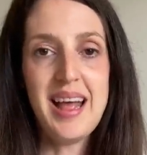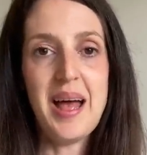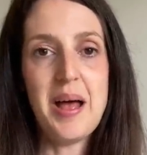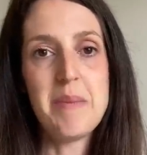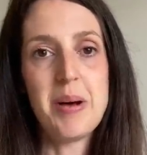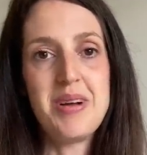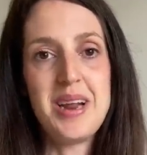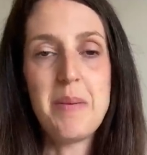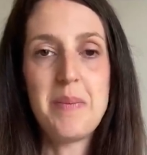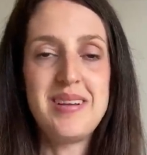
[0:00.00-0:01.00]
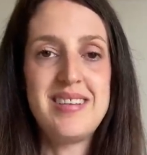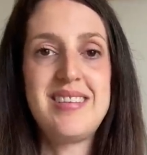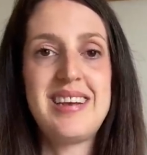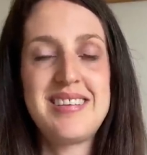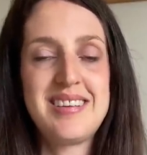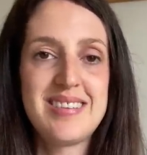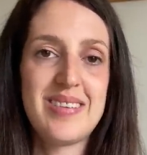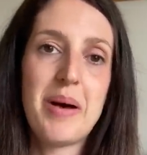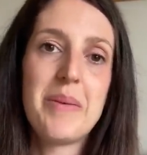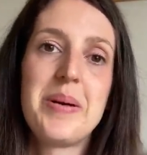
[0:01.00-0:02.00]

Um, I'm really open to suggestions on that